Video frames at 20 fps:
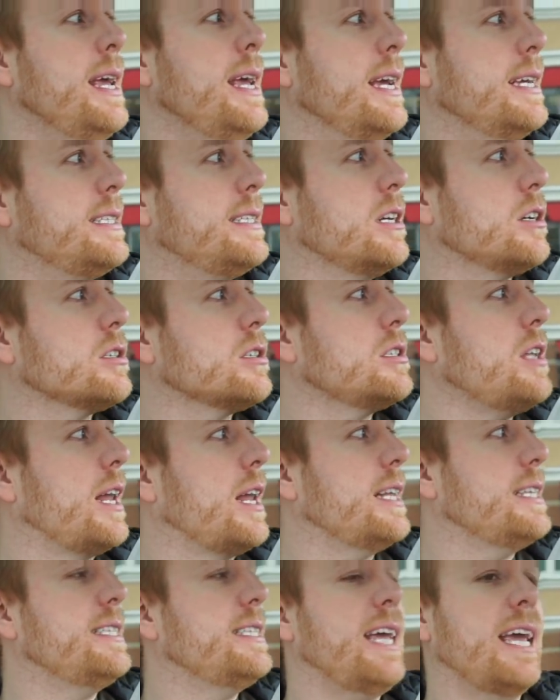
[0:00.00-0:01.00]
is there is not
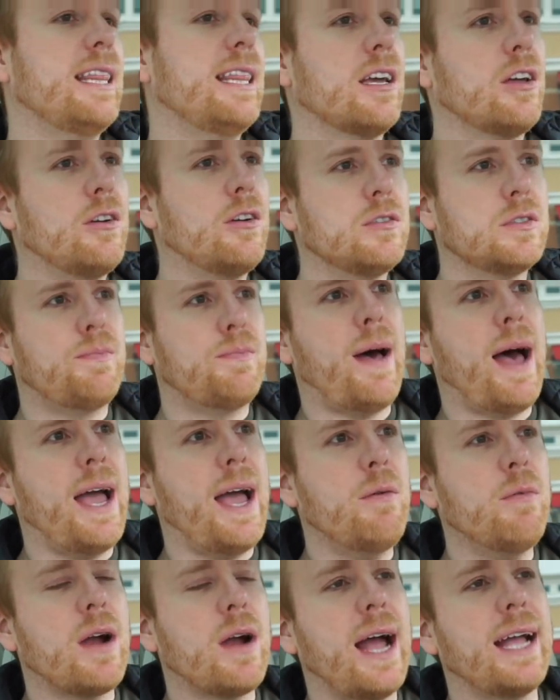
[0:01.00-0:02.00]
a day that goes
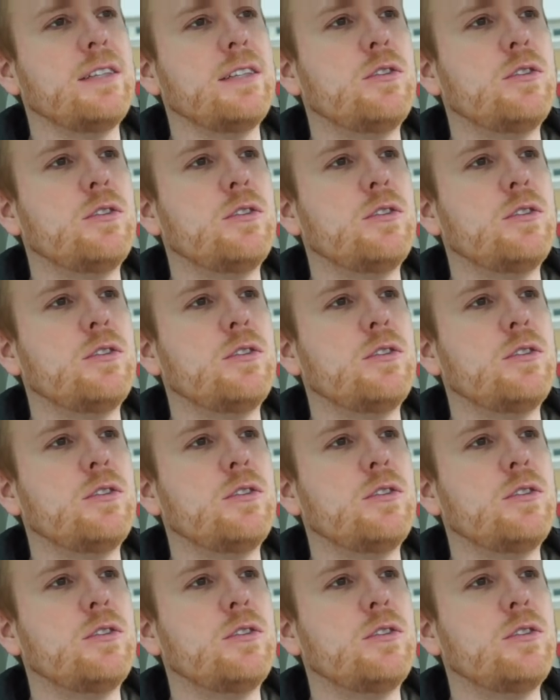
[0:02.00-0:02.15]
by where I